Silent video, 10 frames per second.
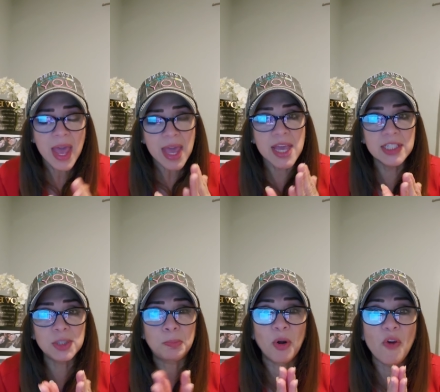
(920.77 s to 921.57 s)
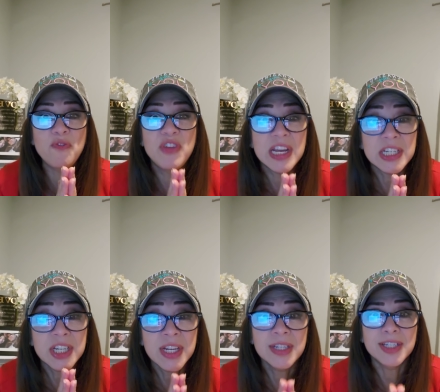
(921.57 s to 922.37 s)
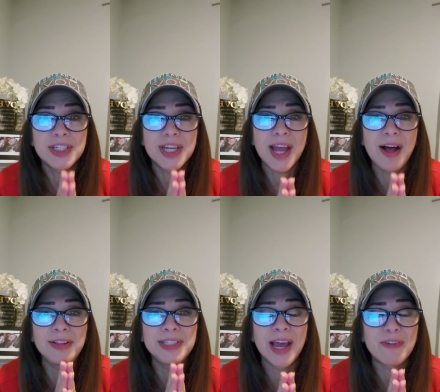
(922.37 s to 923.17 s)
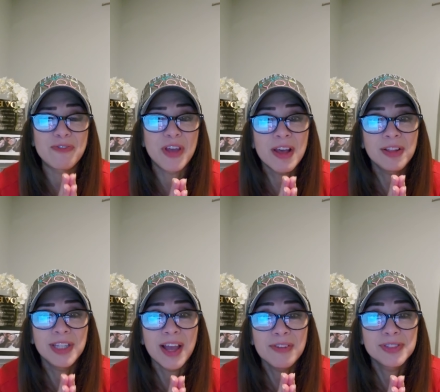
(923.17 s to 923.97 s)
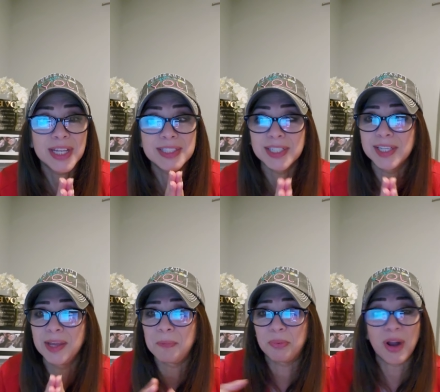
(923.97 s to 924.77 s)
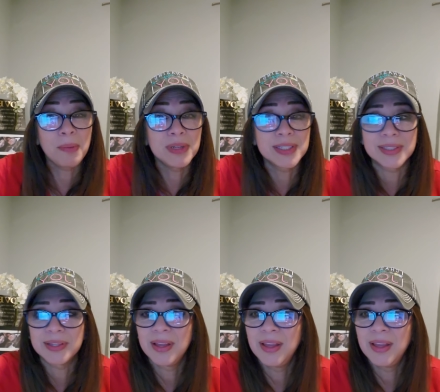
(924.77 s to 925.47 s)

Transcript: His provision shall not fail. Loves, that's a good promise.